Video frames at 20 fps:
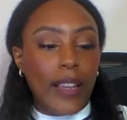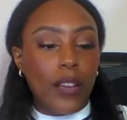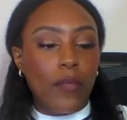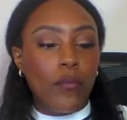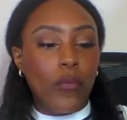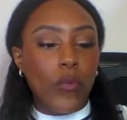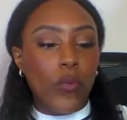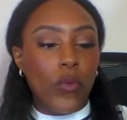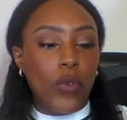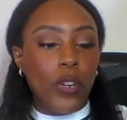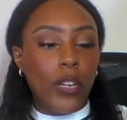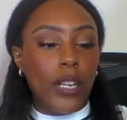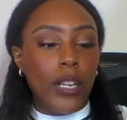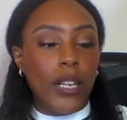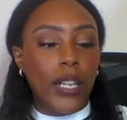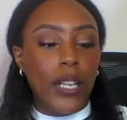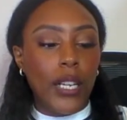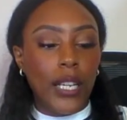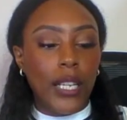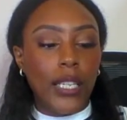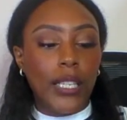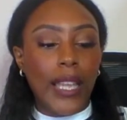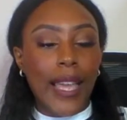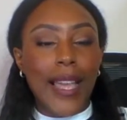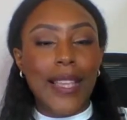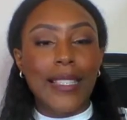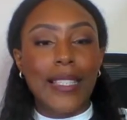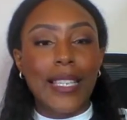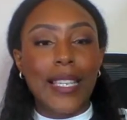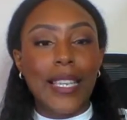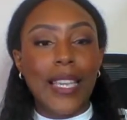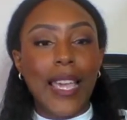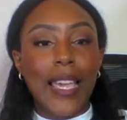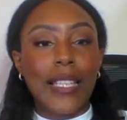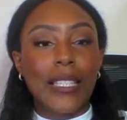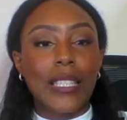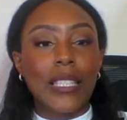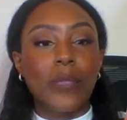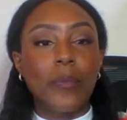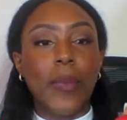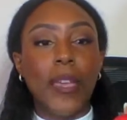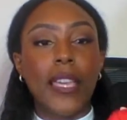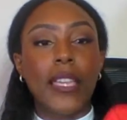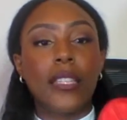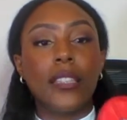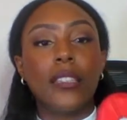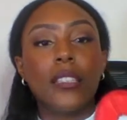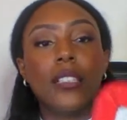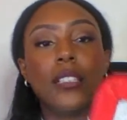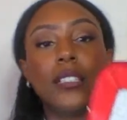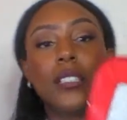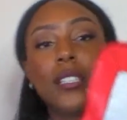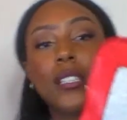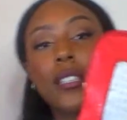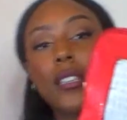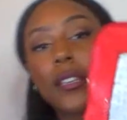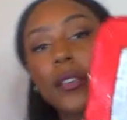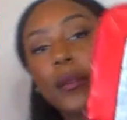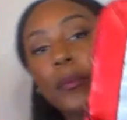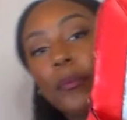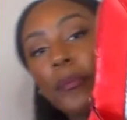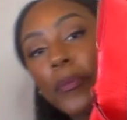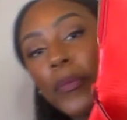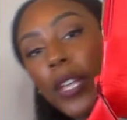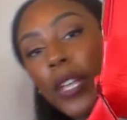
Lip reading: a more classic Kate Spade look to them,